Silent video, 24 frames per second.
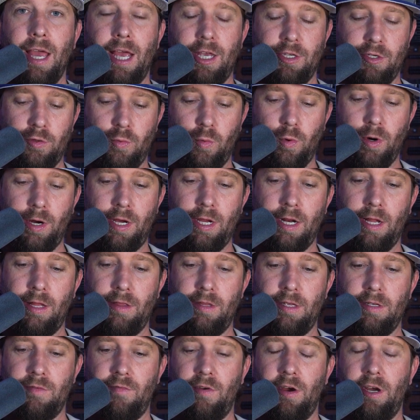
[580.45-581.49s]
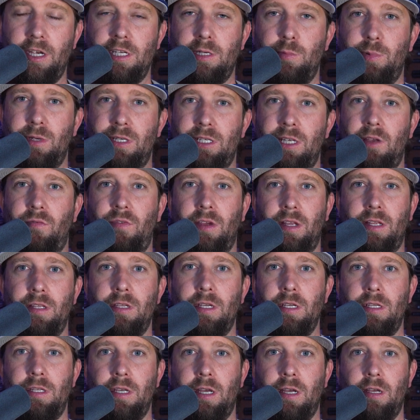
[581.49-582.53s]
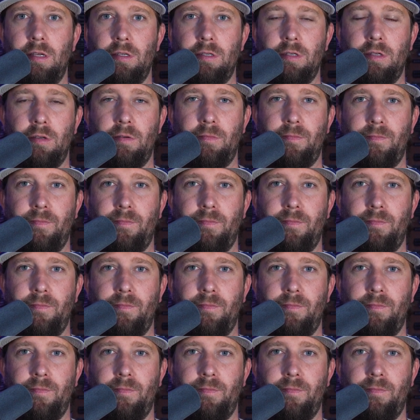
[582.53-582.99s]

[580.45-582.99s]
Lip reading: as you're working on these very specific details.